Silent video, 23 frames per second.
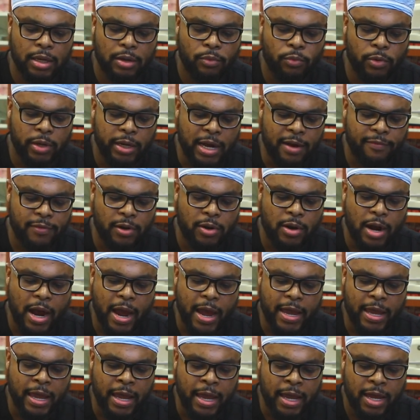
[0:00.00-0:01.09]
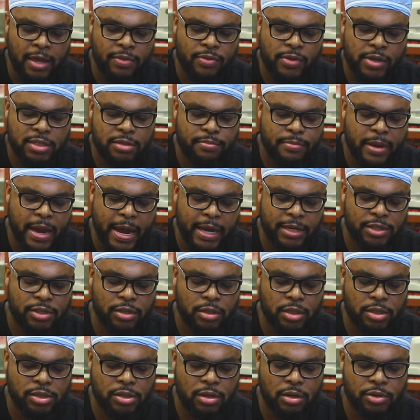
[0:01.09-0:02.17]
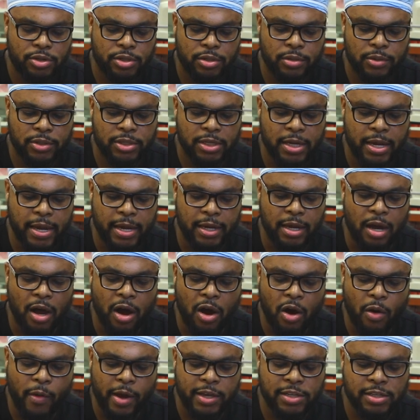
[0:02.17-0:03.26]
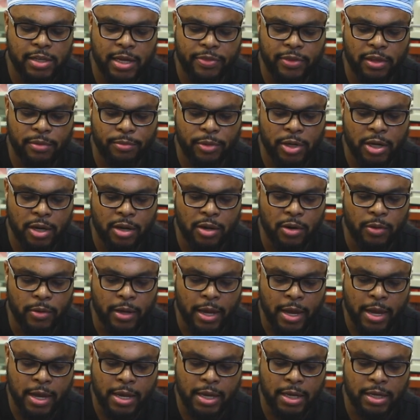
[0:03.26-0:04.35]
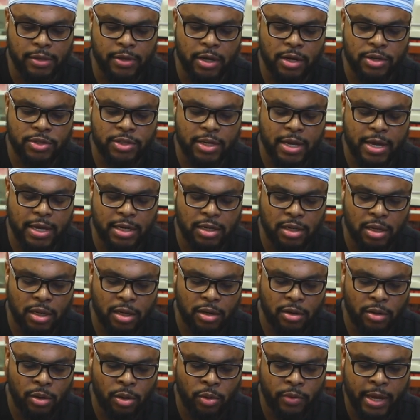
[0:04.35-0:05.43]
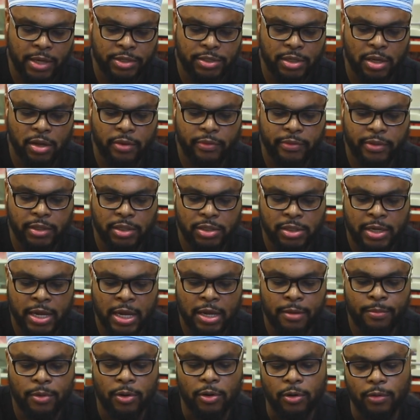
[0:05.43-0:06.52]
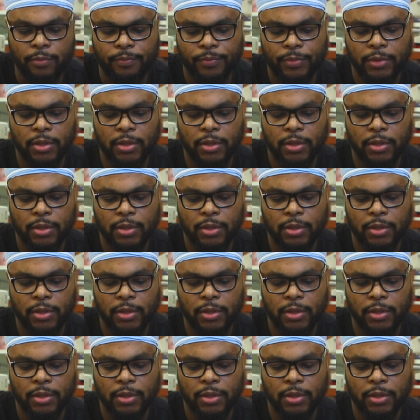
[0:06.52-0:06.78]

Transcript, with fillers: Whenever I hand this back to the surgical tech, I always let them know, hey, there's a needle that's on the table.